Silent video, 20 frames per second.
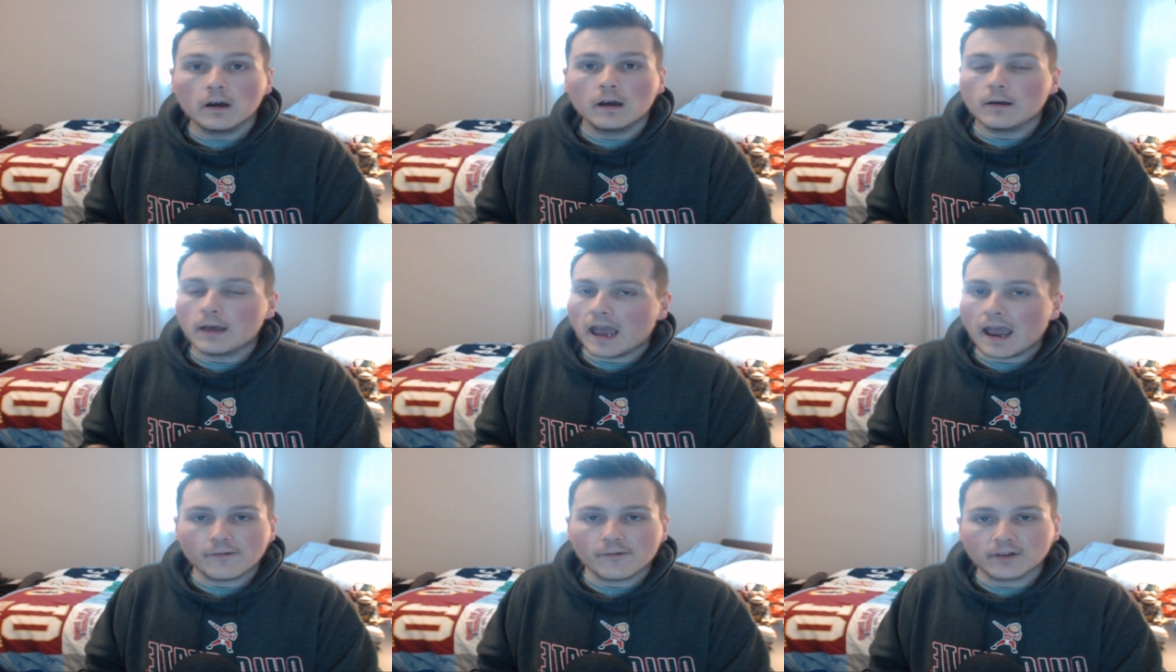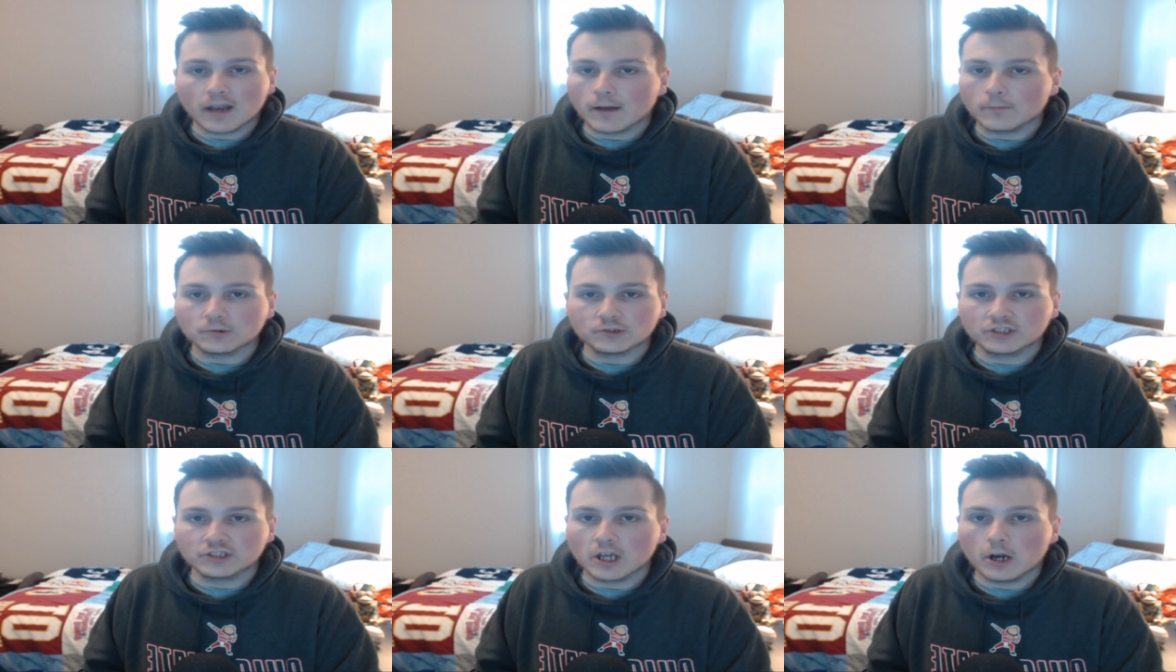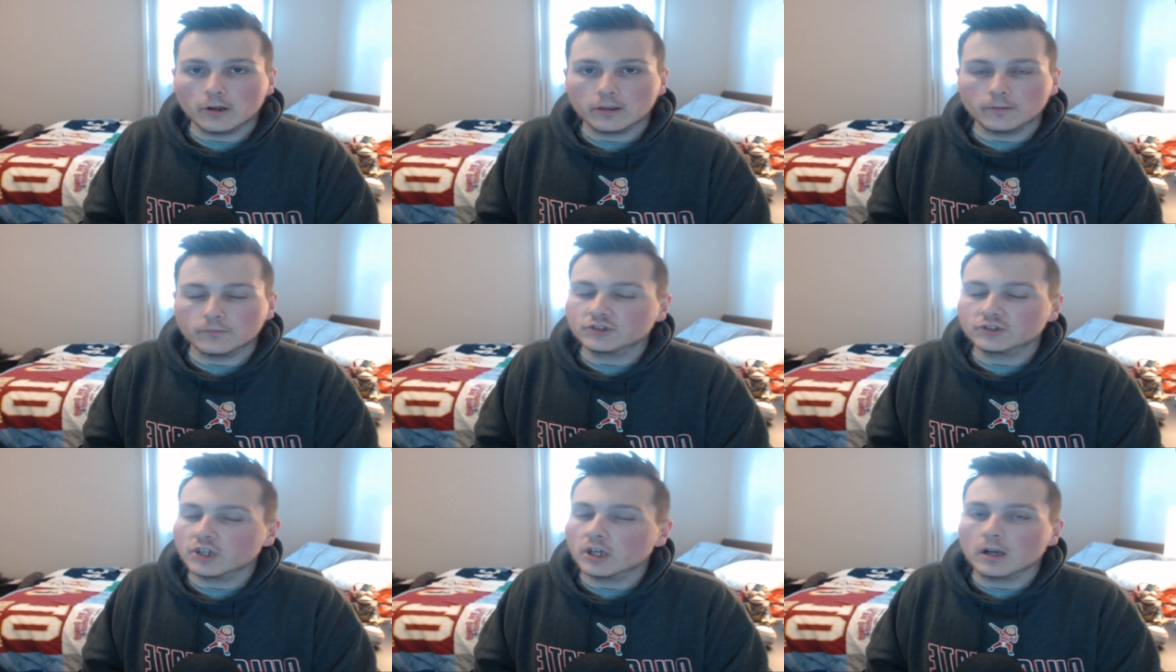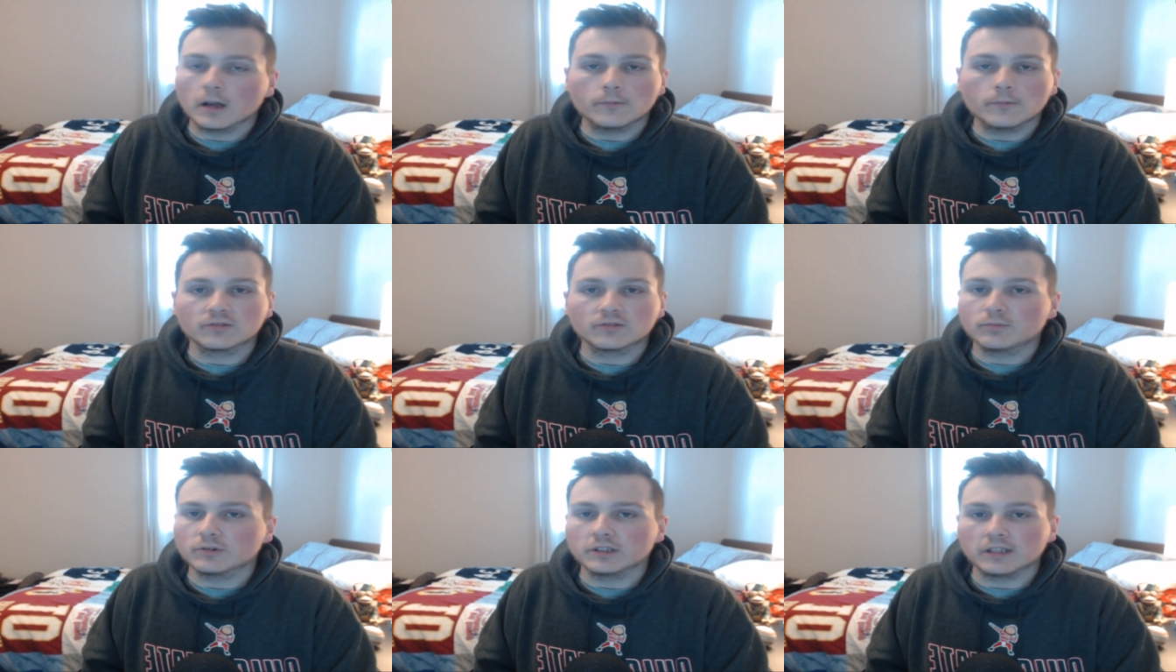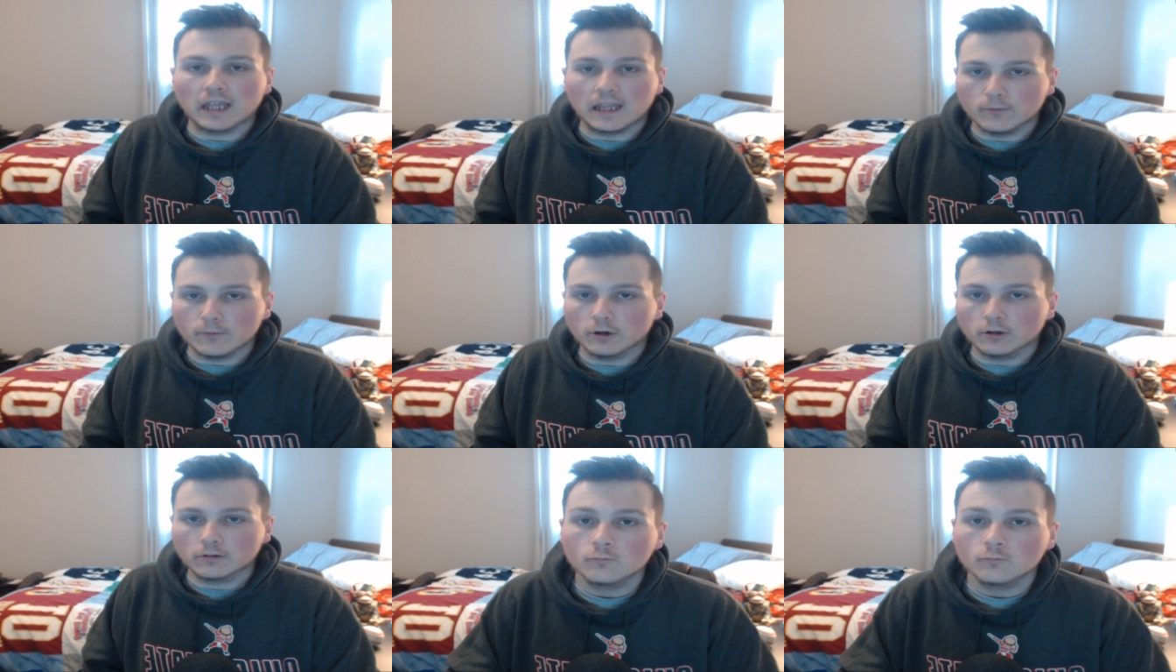Halftime, we're just telling them shut up and just put the game on.